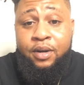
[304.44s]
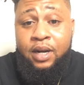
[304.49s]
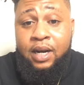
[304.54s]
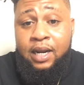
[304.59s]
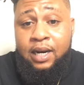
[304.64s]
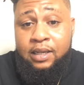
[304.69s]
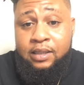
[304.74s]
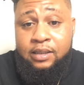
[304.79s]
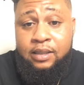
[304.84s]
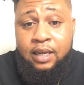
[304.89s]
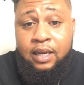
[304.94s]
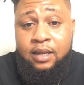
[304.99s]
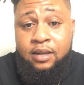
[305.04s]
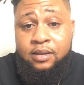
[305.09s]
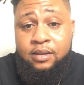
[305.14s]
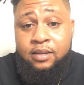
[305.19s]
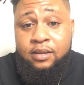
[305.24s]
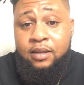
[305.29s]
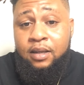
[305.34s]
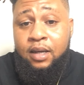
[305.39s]
United
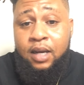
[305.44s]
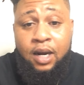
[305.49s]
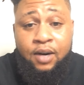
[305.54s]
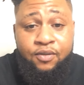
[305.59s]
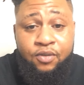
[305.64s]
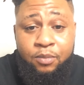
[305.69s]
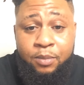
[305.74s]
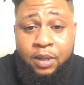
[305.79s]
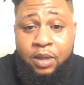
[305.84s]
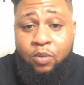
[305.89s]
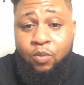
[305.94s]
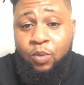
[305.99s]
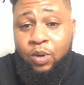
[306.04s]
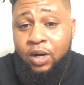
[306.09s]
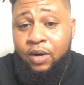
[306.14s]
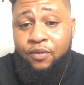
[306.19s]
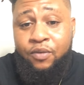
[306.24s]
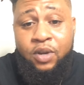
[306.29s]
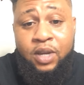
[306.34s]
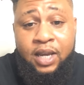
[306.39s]
States, the government,
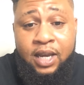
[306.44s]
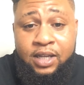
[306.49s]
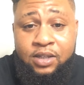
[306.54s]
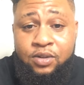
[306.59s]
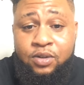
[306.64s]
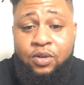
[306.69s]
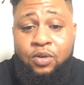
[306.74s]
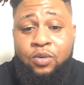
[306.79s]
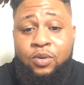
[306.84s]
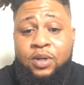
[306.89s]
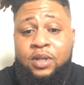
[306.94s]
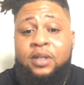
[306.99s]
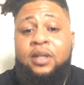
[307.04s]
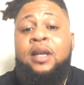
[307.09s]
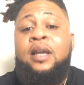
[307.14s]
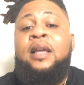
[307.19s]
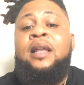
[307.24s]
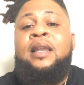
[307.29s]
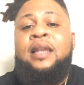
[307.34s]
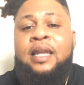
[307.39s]
whatever you guys are doing.
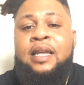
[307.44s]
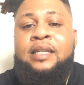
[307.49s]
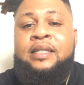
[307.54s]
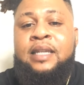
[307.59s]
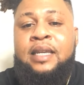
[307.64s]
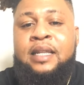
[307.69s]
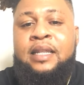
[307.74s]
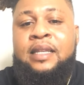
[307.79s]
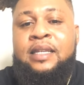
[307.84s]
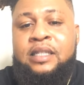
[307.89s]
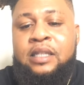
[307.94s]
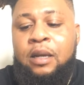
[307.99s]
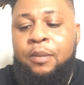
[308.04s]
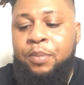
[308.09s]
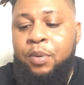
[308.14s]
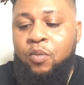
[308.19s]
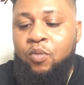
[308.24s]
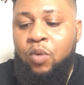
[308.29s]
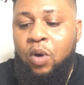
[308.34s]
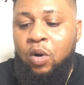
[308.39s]
Let's get this
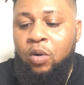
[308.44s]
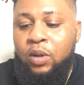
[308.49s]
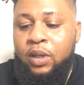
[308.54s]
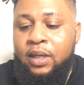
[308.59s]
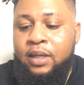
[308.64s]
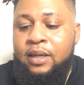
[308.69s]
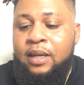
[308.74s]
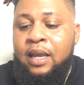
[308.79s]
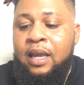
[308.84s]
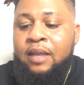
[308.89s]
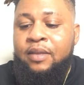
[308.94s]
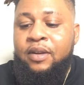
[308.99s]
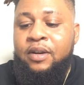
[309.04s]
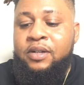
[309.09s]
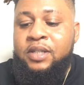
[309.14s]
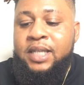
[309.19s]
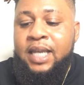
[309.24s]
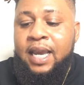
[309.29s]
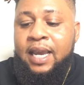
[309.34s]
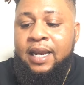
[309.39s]
up and rolling. They're
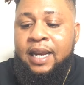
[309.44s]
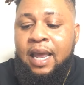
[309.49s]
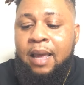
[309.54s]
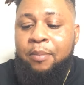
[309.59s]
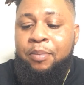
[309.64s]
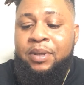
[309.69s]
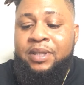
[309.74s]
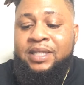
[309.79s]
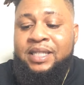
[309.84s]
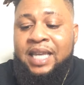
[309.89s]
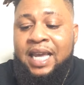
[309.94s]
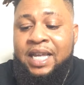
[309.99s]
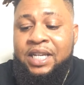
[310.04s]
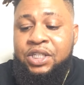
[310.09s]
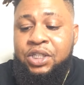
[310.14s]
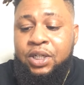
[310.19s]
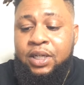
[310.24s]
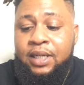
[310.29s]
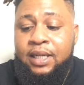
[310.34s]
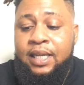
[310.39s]
saying that
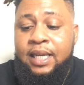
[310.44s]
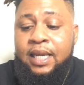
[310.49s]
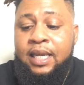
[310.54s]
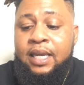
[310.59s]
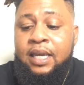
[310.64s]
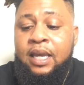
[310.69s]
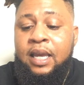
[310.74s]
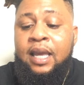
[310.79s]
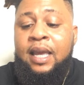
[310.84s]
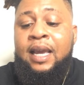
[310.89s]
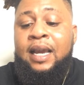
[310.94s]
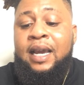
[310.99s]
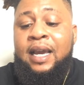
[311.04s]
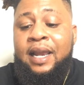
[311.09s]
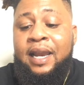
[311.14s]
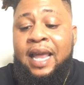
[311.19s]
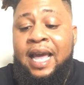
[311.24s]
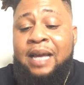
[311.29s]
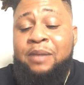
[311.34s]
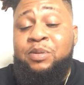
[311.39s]
potentially
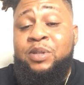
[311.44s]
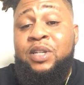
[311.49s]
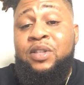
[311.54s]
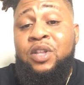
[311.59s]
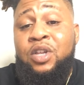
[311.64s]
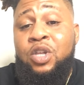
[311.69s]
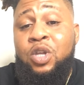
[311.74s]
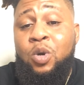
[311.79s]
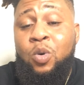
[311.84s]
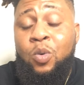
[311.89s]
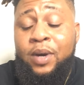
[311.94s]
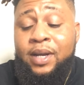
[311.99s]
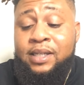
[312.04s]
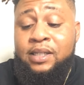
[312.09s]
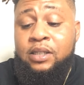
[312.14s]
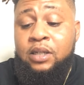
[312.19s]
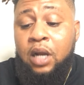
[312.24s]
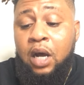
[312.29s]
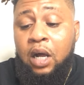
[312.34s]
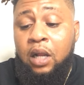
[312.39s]
collapsing the US
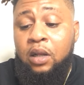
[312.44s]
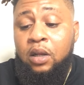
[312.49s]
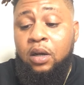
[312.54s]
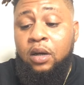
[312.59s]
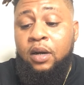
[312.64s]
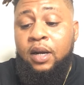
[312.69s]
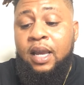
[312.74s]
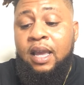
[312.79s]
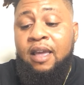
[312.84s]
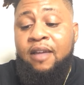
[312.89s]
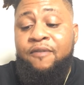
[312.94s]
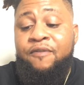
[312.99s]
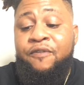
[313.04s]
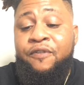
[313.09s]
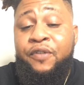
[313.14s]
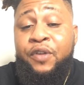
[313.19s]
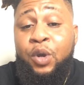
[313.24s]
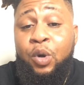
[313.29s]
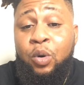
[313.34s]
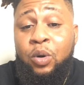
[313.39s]
dollar and
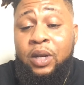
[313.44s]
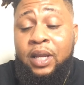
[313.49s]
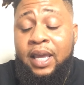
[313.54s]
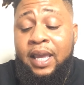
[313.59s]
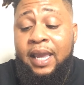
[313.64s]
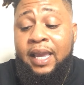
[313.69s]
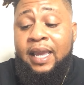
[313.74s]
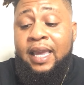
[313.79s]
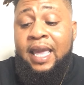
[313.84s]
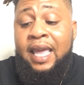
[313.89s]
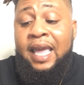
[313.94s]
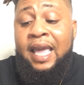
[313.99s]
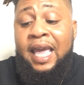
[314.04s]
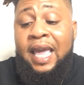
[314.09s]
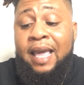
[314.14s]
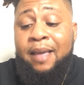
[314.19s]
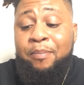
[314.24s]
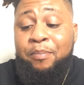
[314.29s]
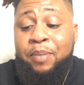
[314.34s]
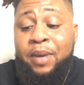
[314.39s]
fueling
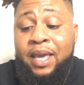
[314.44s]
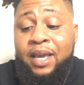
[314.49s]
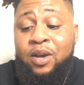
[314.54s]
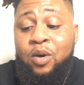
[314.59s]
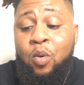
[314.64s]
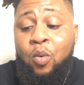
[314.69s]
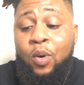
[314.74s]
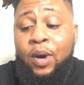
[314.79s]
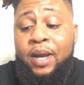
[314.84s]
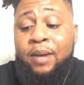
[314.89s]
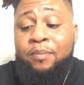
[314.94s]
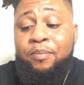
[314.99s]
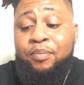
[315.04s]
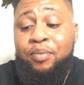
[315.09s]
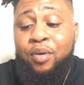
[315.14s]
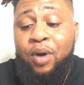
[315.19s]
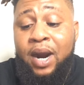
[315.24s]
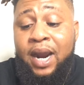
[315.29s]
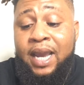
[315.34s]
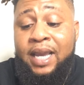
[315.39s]
a Bitcoin
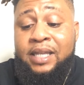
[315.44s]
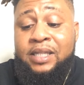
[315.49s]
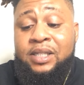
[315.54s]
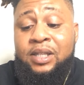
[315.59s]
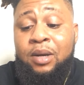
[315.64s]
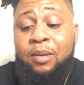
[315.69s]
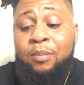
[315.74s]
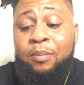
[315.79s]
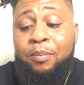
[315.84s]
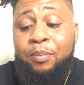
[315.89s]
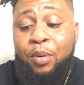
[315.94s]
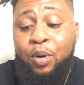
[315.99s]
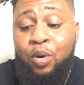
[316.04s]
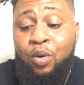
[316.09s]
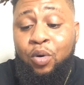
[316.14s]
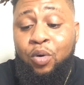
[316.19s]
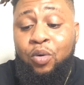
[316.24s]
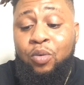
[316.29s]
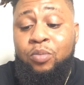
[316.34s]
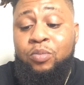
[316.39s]
price
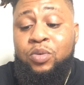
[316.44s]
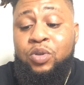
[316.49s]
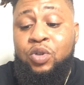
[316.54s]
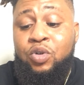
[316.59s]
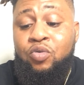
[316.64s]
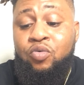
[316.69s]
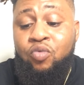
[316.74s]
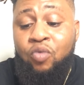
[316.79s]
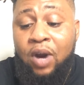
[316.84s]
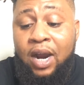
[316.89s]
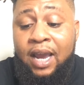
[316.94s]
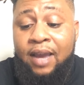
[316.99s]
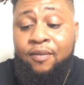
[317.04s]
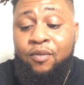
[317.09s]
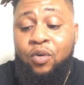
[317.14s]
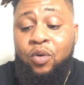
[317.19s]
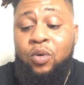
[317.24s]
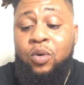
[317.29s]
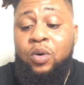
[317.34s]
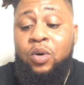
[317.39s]
boom to
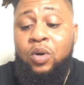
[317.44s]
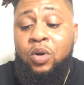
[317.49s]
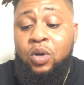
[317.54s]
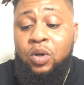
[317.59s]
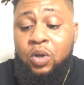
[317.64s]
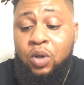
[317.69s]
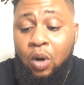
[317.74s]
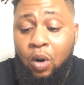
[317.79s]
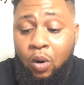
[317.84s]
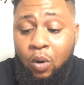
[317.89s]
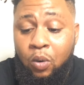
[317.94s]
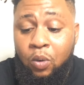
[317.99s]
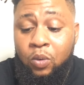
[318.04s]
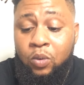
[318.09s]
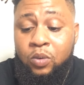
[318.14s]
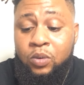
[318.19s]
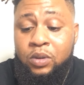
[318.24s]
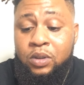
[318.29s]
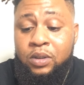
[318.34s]
rival gold.